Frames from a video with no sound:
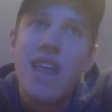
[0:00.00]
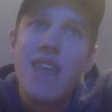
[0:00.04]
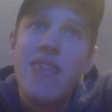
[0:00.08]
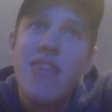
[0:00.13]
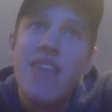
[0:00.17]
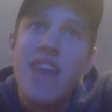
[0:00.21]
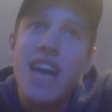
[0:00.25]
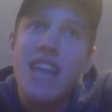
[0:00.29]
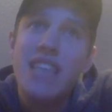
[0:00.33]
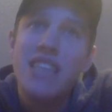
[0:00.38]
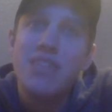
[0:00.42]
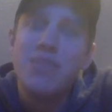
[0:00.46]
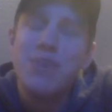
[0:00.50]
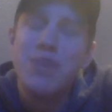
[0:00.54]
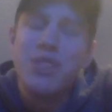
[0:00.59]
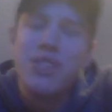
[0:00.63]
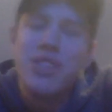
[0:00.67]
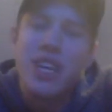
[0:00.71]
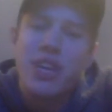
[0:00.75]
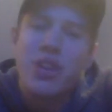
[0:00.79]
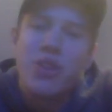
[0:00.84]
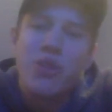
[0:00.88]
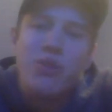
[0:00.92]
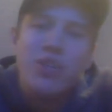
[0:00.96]
That smells
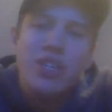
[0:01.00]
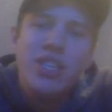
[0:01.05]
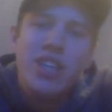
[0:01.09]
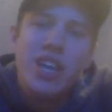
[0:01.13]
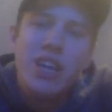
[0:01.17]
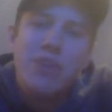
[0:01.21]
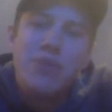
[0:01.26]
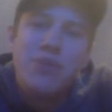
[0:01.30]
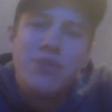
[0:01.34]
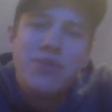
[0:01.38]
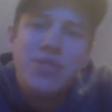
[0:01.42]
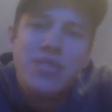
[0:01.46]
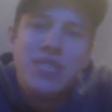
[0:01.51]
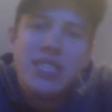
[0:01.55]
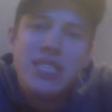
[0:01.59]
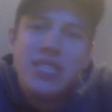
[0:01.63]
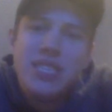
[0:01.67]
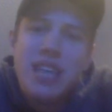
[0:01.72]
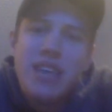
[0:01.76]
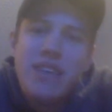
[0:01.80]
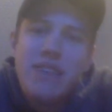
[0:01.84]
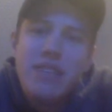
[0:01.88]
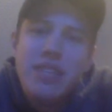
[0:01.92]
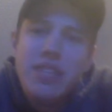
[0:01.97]
like 3 tribes of
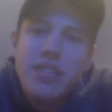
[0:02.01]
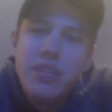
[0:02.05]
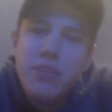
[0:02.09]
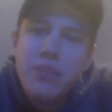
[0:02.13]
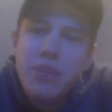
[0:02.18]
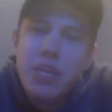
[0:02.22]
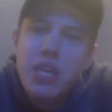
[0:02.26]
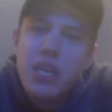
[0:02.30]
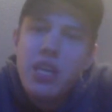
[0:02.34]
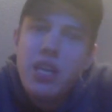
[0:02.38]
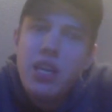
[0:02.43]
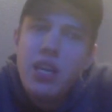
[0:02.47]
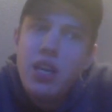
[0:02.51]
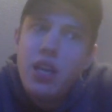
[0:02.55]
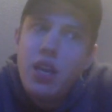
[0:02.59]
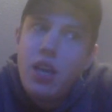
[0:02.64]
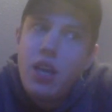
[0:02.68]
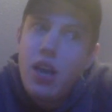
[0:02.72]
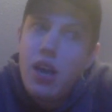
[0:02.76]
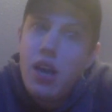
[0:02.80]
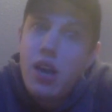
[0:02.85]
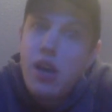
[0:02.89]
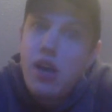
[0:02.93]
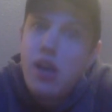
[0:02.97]
7 to me.
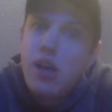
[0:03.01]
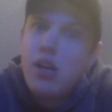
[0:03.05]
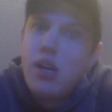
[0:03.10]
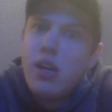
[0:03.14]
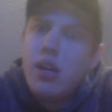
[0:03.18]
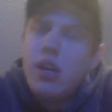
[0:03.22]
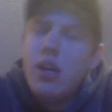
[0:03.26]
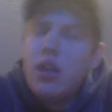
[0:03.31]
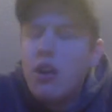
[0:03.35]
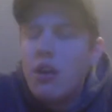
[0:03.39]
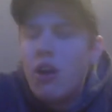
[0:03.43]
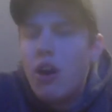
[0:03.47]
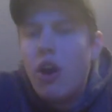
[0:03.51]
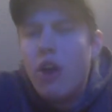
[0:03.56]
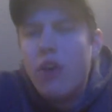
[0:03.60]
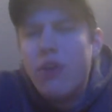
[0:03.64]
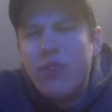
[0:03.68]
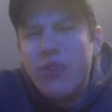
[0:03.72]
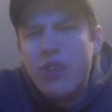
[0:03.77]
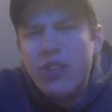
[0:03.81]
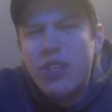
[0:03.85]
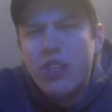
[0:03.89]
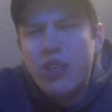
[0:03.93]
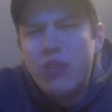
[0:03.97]

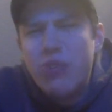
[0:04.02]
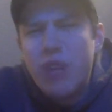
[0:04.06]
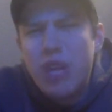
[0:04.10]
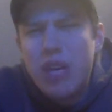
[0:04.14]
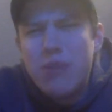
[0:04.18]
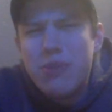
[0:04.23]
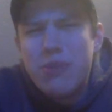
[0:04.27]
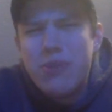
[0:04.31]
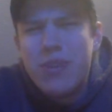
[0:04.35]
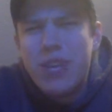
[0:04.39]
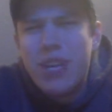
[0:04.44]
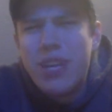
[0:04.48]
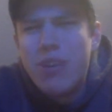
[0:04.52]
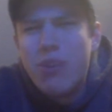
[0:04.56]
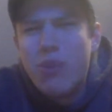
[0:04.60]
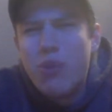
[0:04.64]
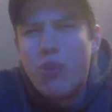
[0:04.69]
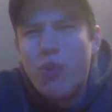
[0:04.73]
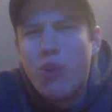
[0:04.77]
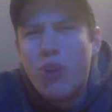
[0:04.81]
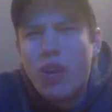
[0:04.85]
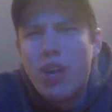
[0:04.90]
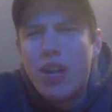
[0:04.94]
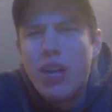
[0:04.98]
Hopefully 2 tribes of 10 with
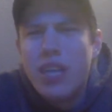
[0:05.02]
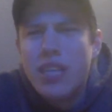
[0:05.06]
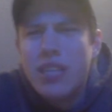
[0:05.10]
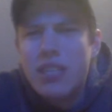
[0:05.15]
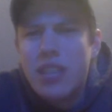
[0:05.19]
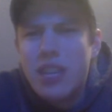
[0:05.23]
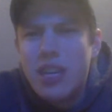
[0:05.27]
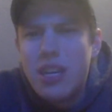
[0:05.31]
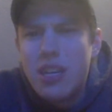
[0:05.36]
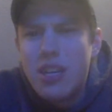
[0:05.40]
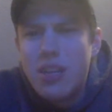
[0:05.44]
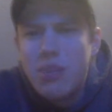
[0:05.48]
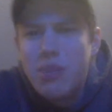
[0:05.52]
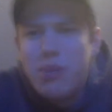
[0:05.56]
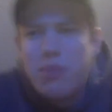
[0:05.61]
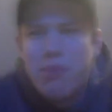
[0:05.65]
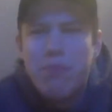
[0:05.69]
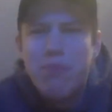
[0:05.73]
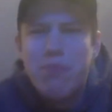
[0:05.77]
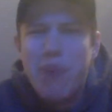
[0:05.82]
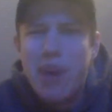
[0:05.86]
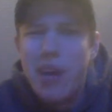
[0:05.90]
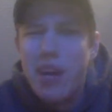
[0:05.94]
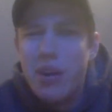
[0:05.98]
1 on exile. That'd be
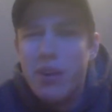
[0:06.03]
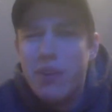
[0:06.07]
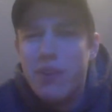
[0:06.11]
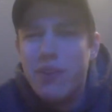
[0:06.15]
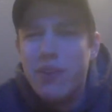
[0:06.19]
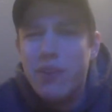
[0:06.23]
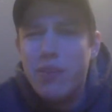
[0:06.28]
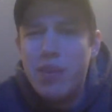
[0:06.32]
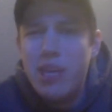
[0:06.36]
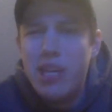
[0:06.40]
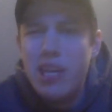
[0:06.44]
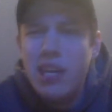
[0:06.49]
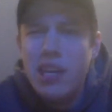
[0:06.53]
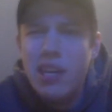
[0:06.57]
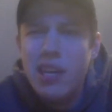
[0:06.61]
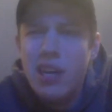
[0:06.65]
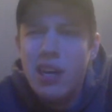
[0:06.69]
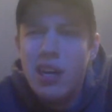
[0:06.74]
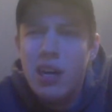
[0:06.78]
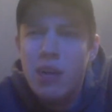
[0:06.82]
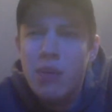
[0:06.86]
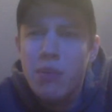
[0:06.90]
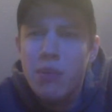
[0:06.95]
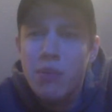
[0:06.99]
better for me.
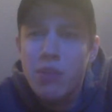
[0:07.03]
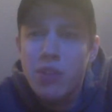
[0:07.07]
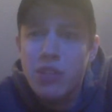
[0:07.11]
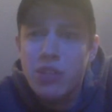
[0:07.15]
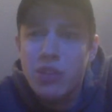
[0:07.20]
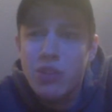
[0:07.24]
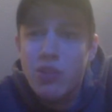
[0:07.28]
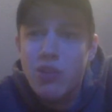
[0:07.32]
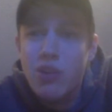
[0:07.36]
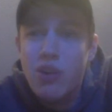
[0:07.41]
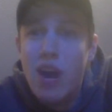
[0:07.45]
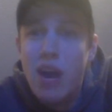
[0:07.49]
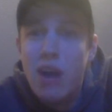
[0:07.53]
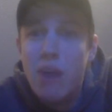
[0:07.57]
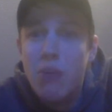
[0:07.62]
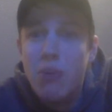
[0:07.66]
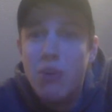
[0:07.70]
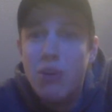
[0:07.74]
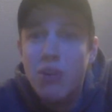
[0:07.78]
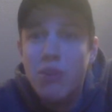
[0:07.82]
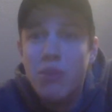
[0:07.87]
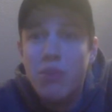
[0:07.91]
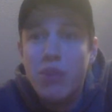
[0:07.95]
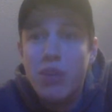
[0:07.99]
There's a lot
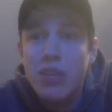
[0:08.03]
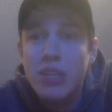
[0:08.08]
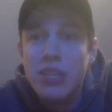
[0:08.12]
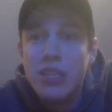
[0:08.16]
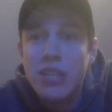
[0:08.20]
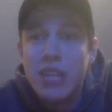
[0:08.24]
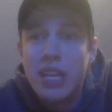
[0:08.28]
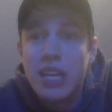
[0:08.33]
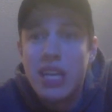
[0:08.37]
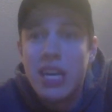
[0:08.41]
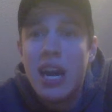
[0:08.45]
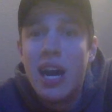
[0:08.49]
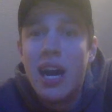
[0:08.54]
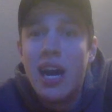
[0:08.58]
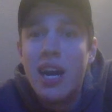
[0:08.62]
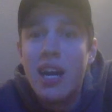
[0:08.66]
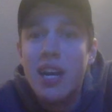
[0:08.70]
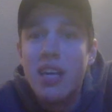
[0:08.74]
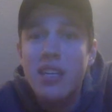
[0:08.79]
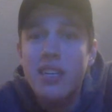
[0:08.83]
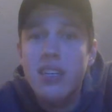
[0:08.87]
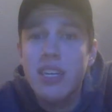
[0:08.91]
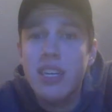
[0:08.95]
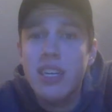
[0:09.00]
more places I can
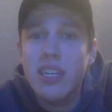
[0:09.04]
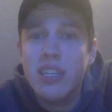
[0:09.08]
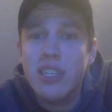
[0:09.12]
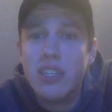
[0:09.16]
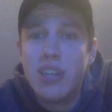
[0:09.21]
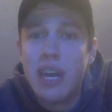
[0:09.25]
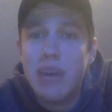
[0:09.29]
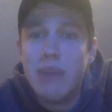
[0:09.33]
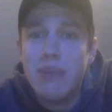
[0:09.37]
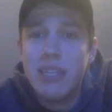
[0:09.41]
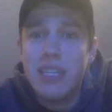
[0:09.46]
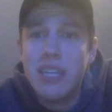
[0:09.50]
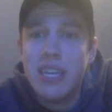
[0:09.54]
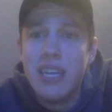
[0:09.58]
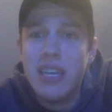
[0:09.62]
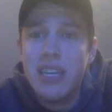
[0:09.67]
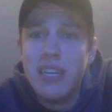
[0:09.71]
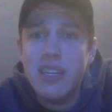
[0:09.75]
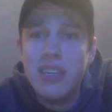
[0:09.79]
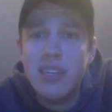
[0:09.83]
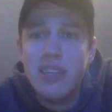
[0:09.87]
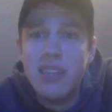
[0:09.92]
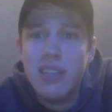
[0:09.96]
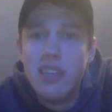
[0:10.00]
hide in a tribe of
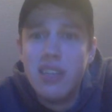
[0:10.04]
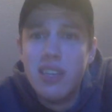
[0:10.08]
10.